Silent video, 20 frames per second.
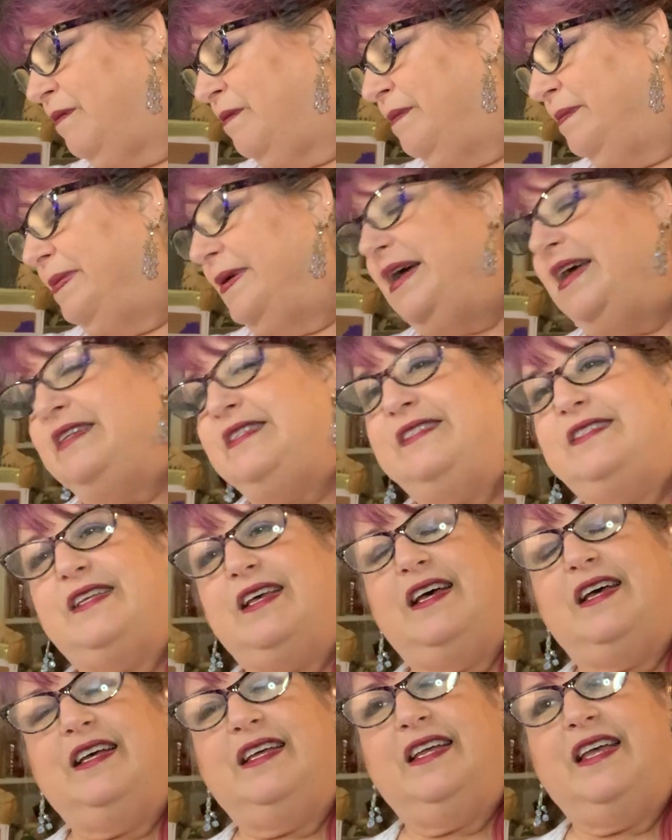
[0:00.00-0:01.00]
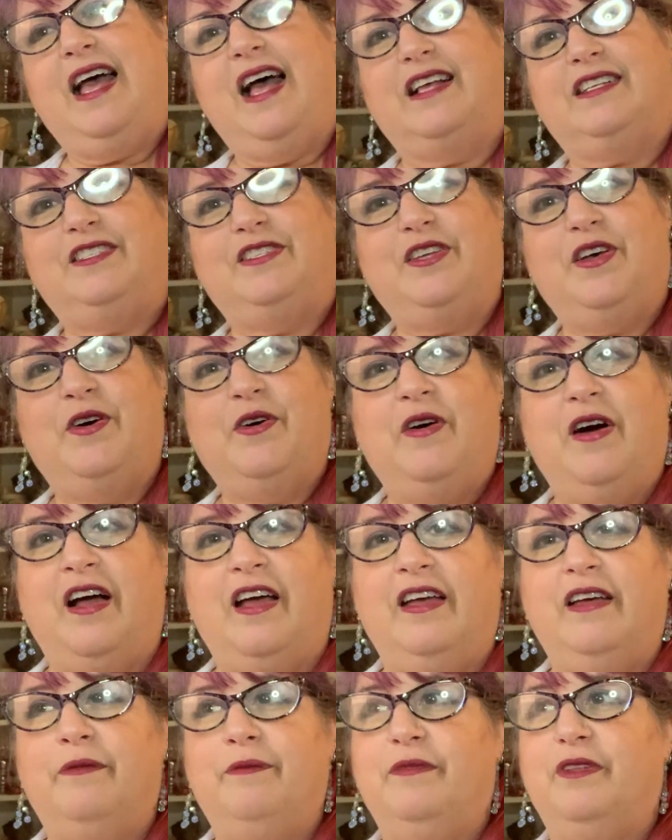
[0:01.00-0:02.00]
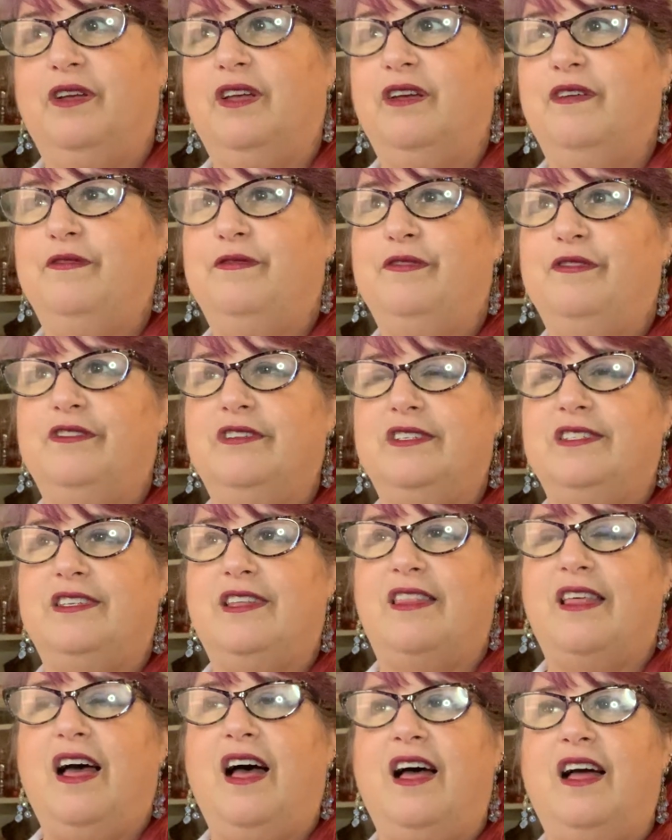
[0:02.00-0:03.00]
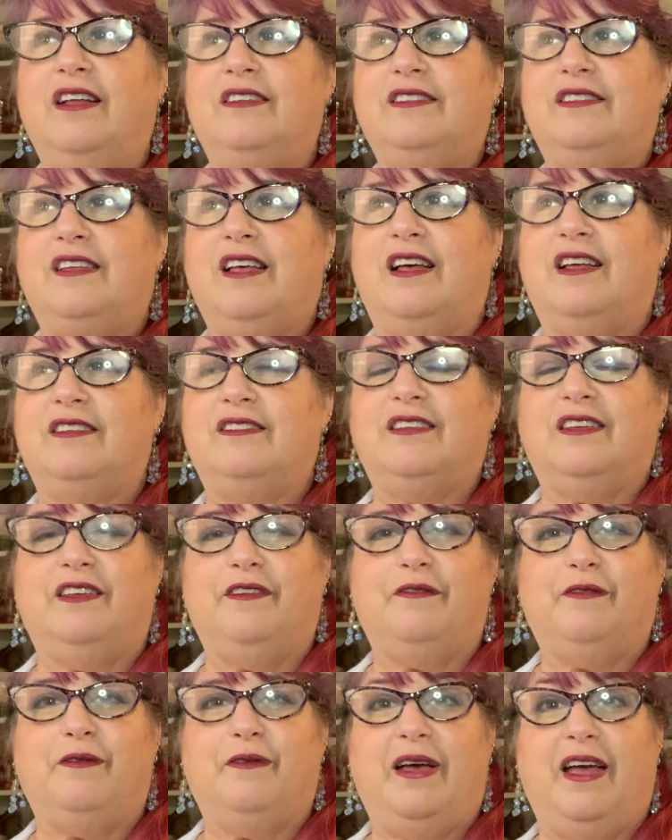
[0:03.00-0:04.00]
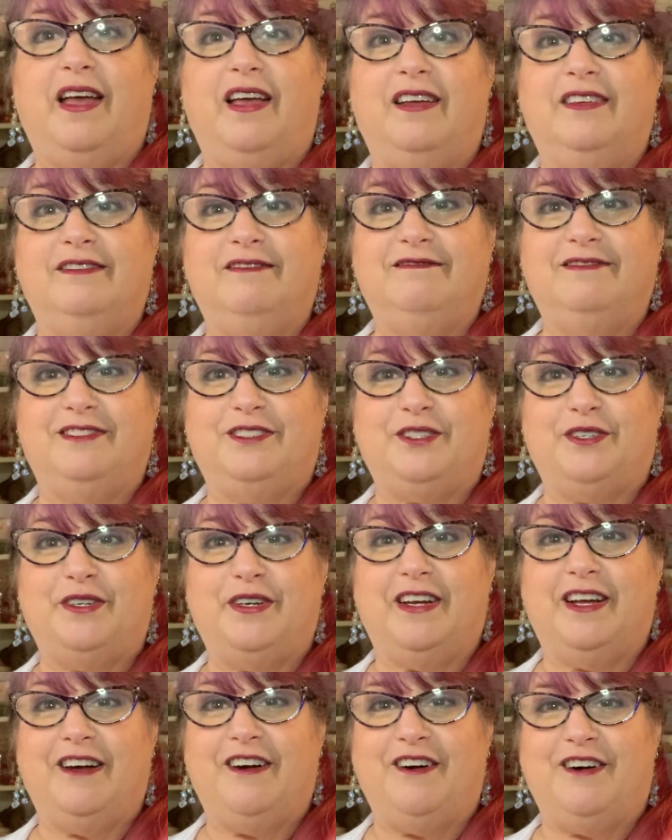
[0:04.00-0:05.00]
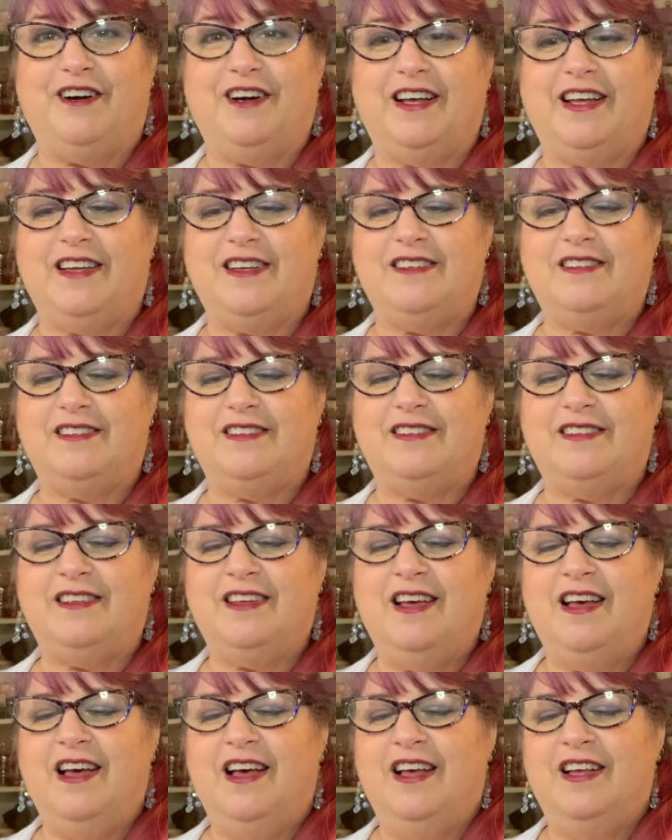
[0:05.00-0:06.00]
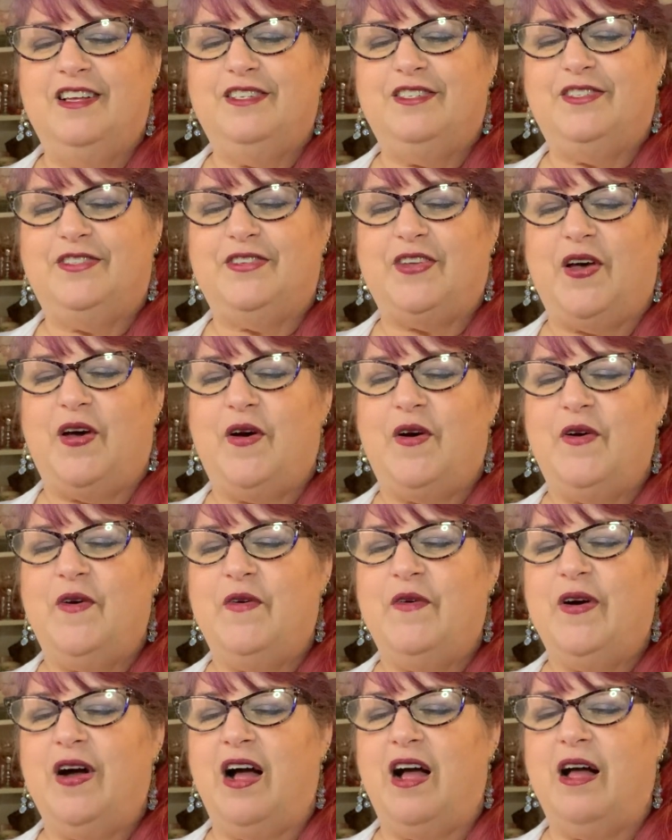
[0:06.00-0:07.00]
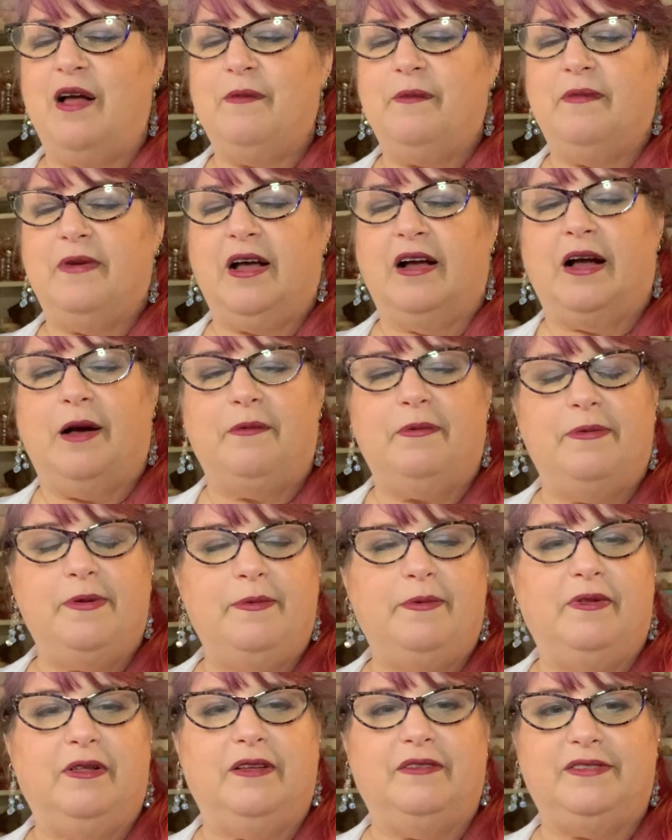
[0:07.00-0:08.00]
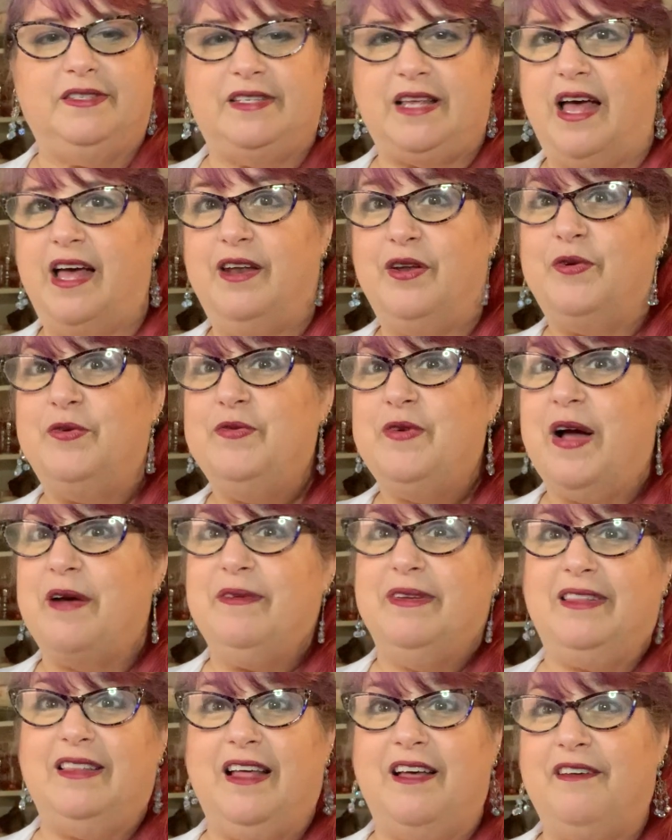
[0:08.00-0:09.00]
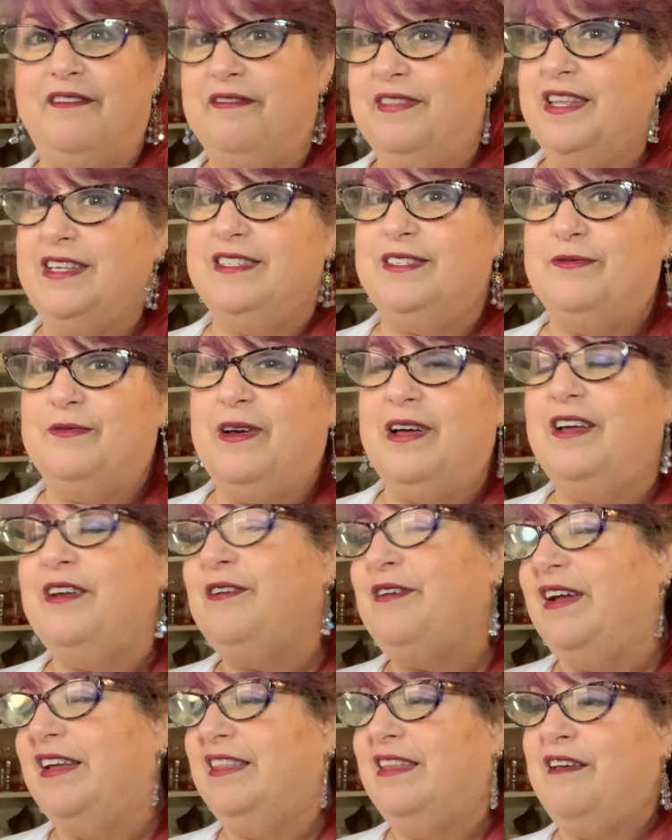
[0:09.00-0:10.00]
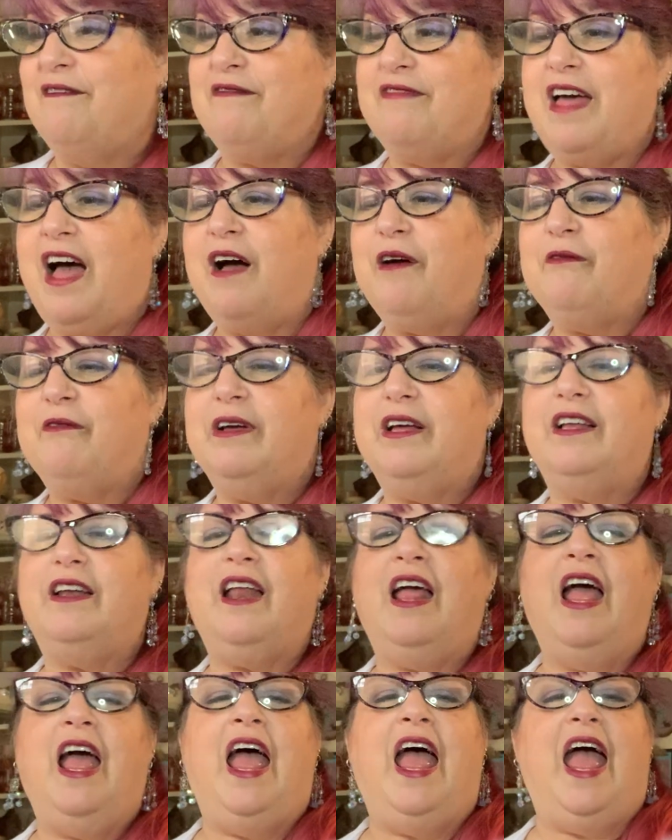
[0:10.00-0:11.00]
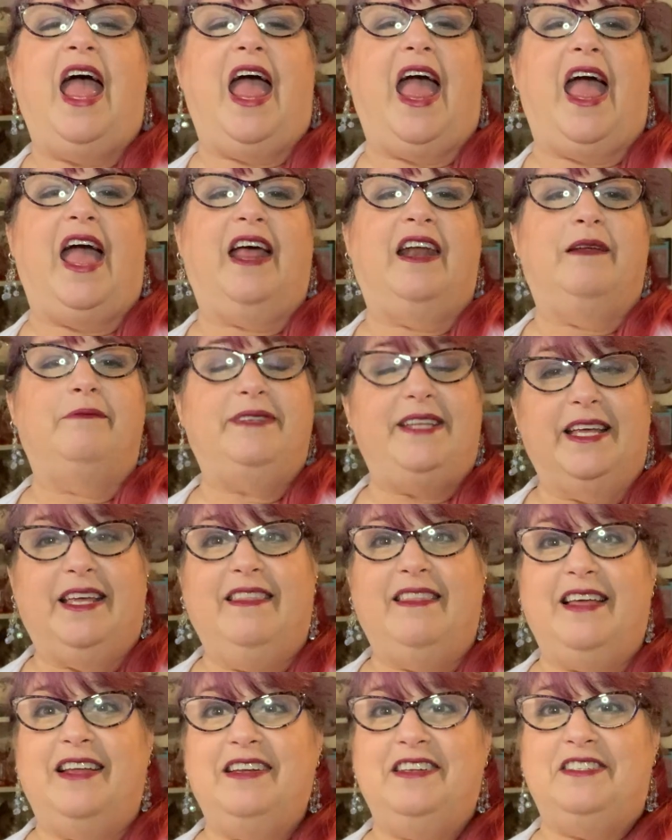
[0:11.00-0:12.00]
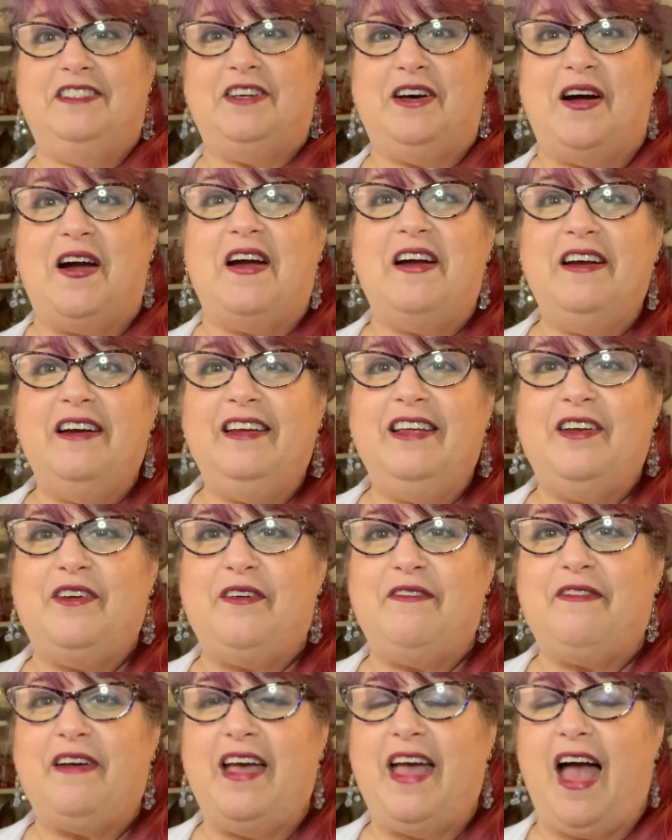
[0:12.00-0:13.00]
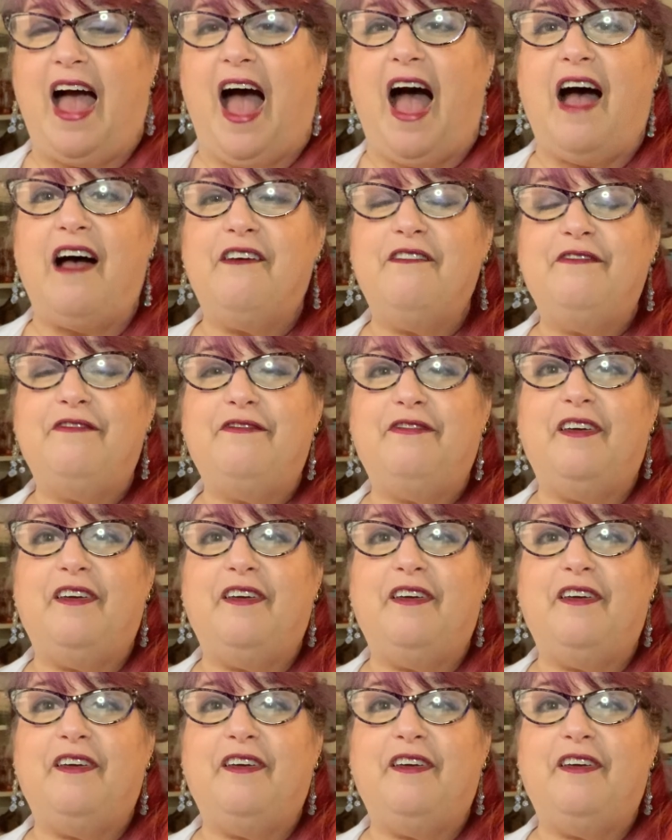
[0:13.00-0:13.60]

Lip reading: But yeah, so I am looking forward to that as a giveaway during August. So a couple people have said, oh, I would love this one, or I'd love that one, and I'm taking that into heart. You know, if I have